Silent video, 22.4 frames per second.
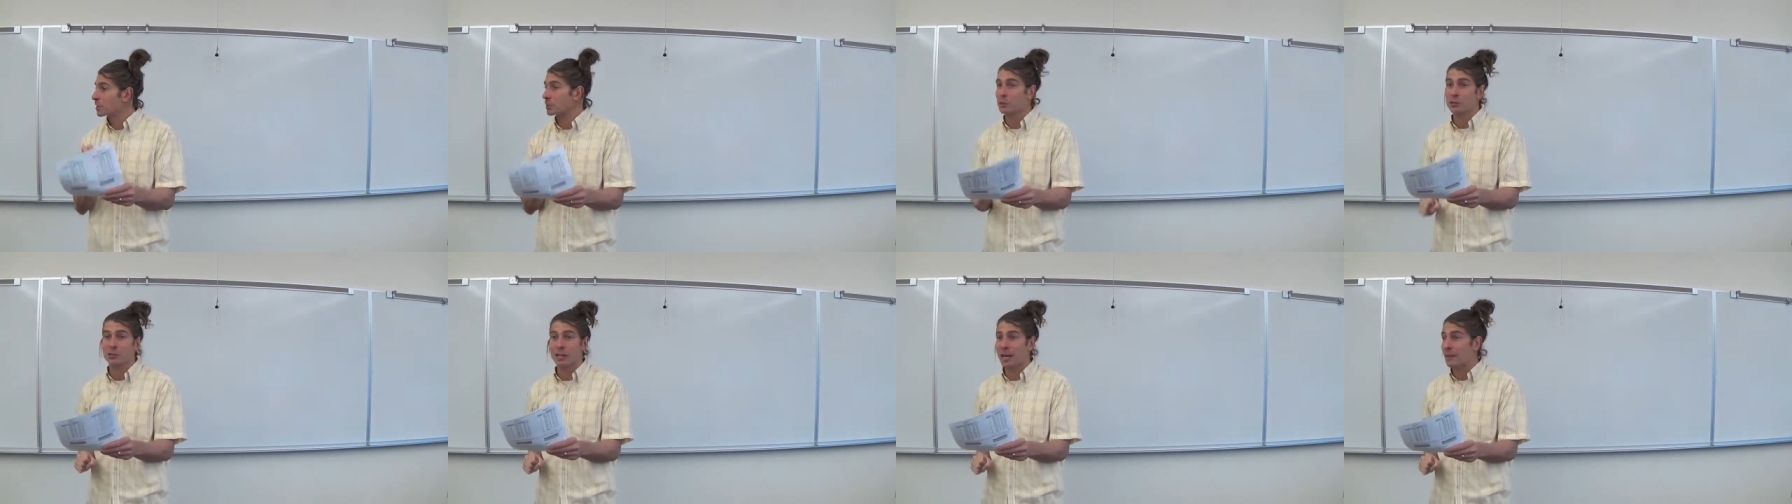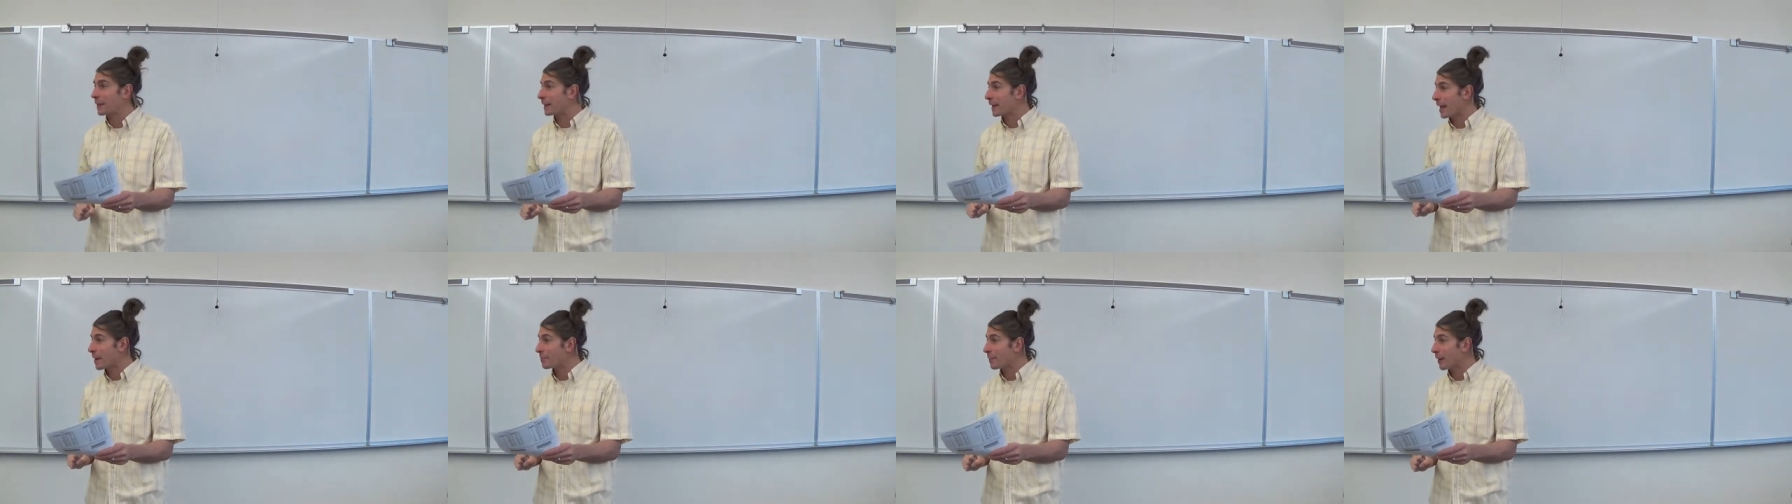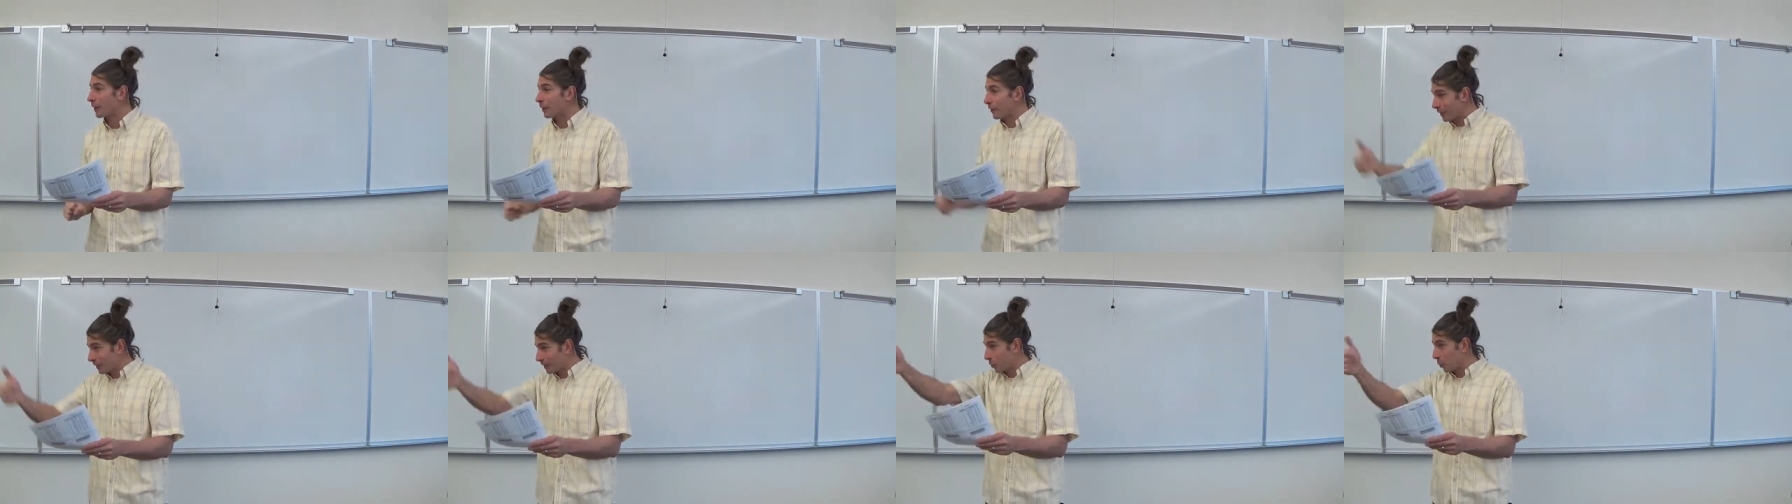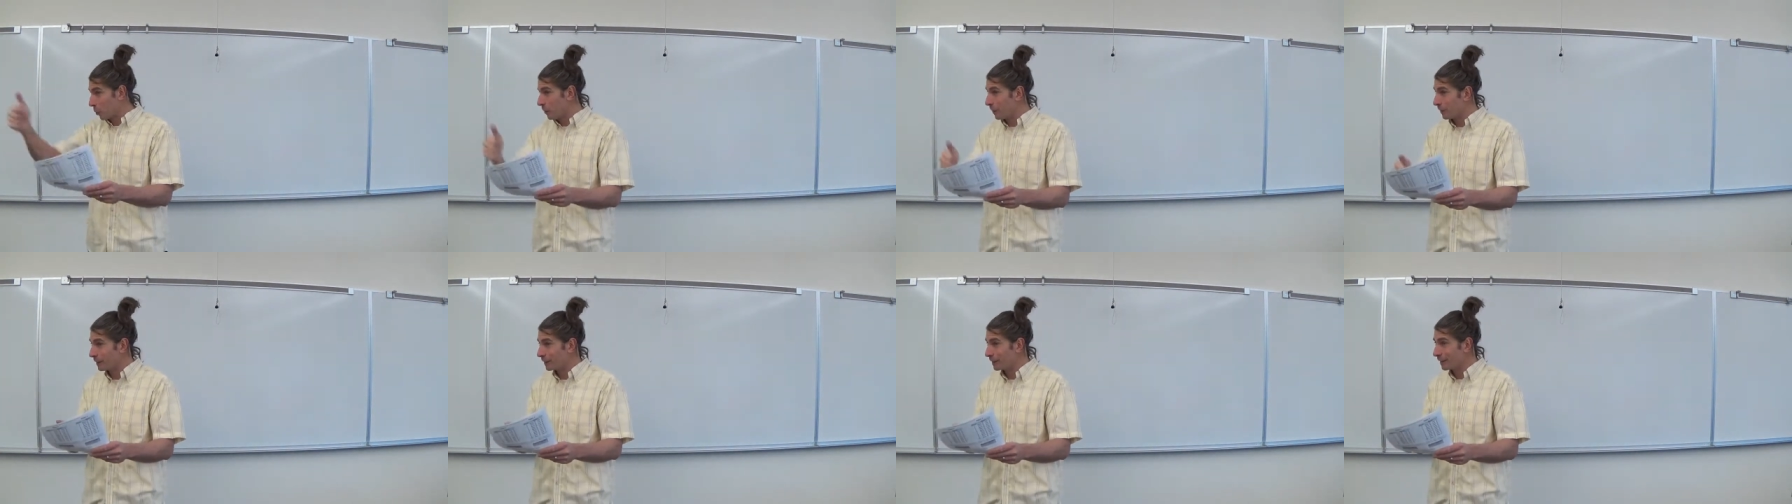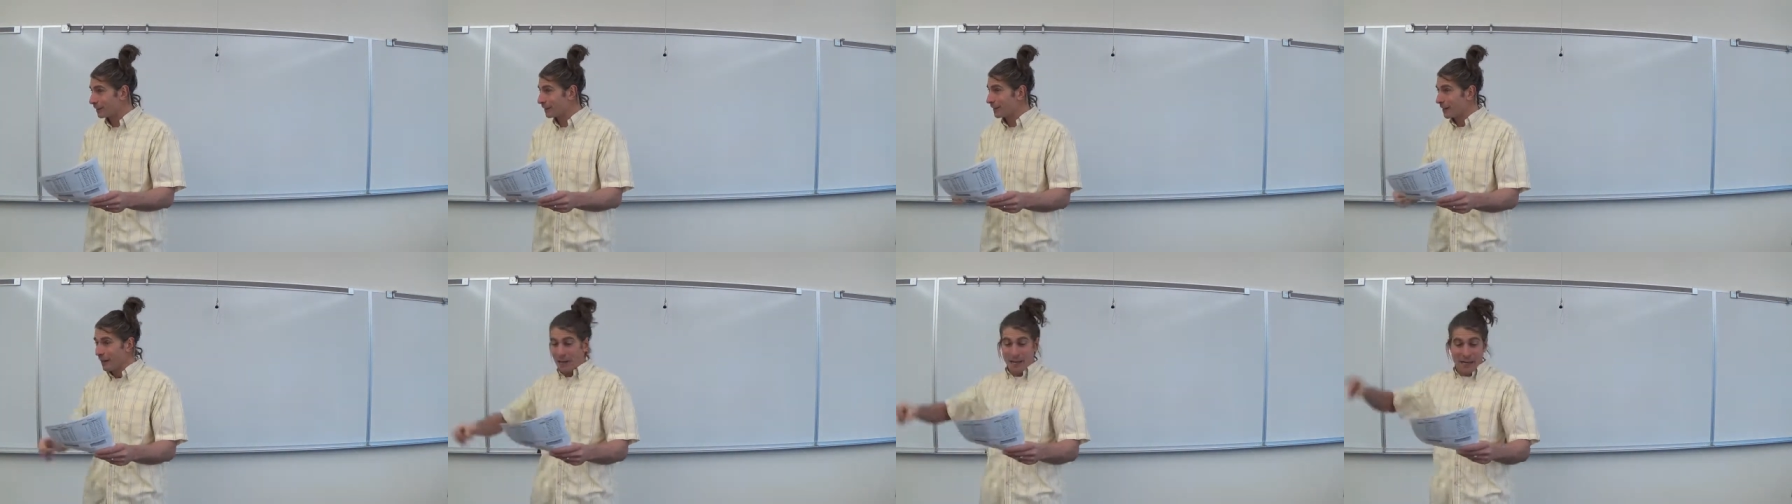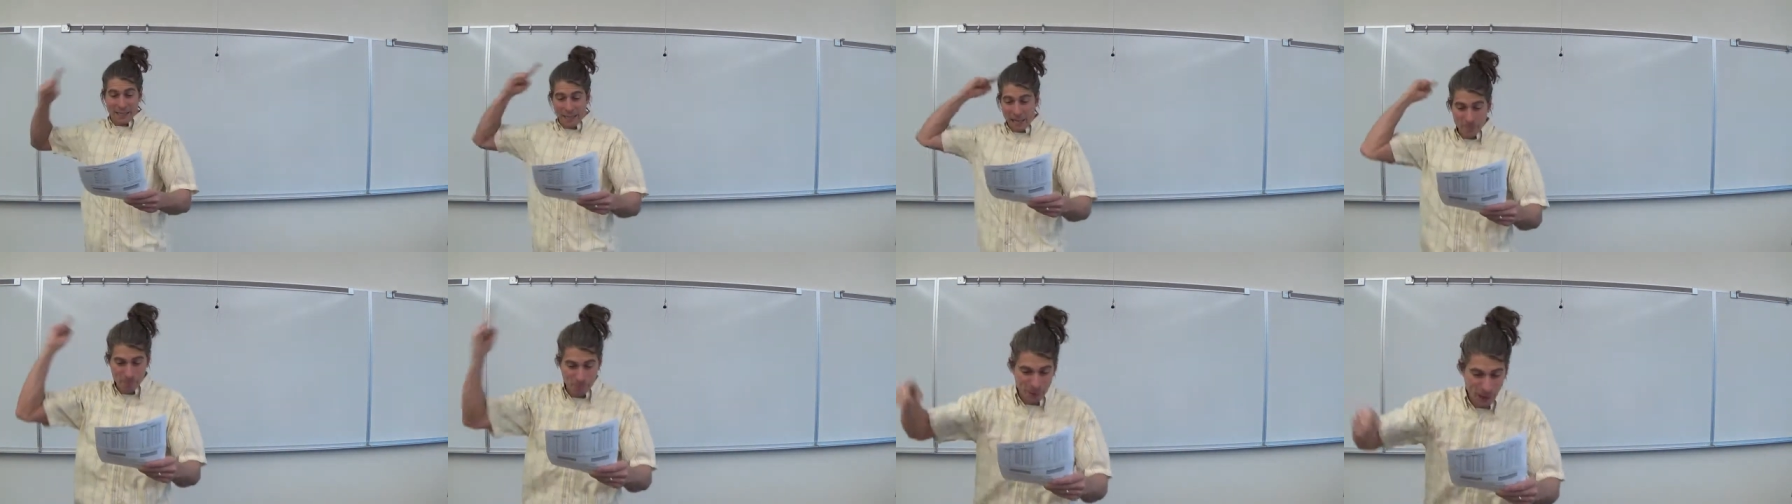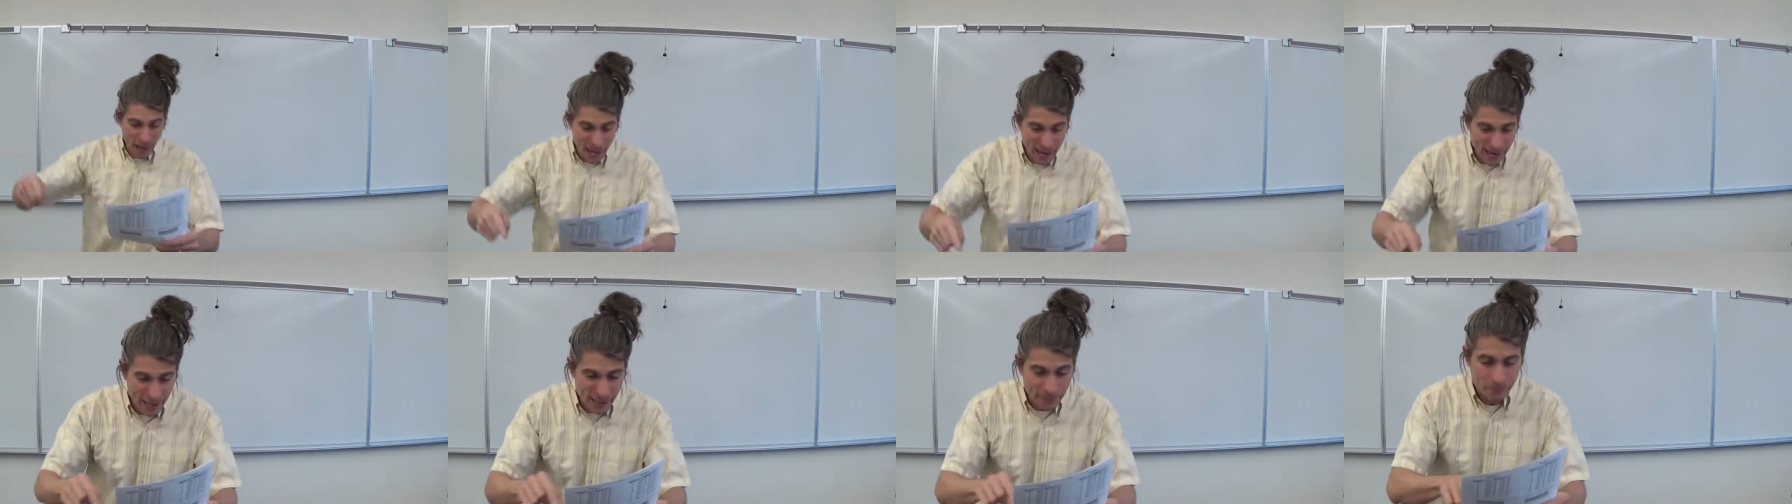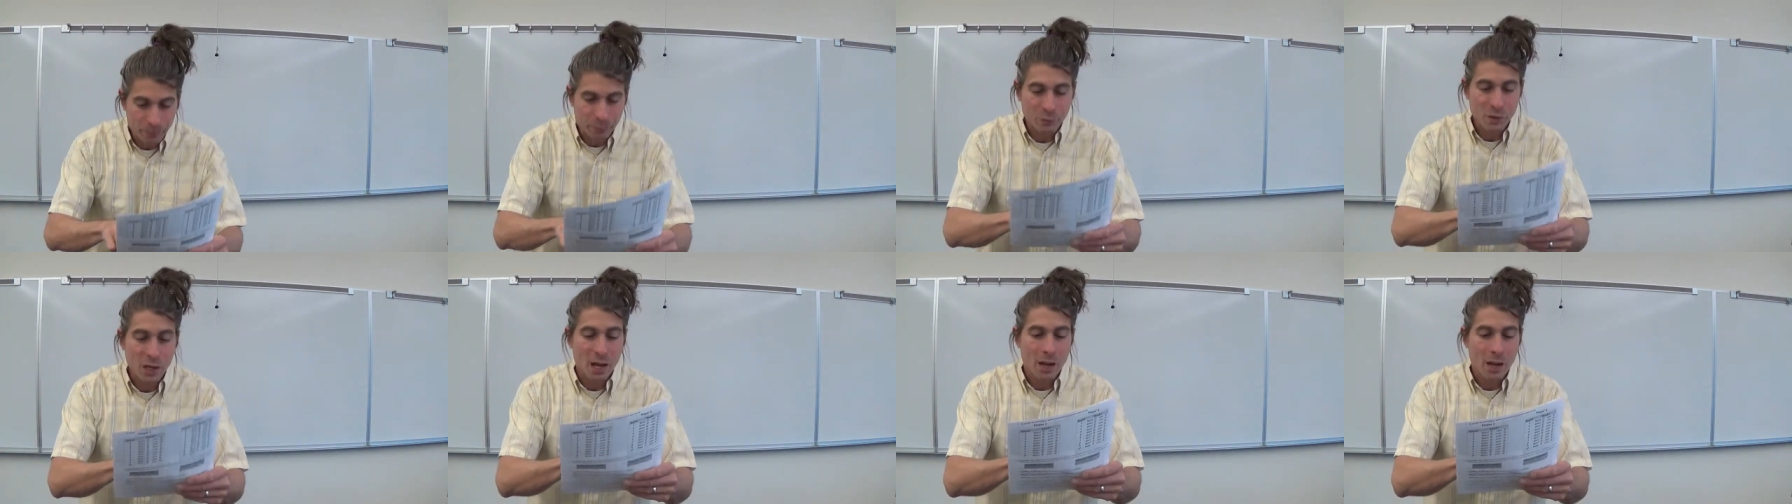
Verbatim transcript: understand the game better. Cool? Keep playing!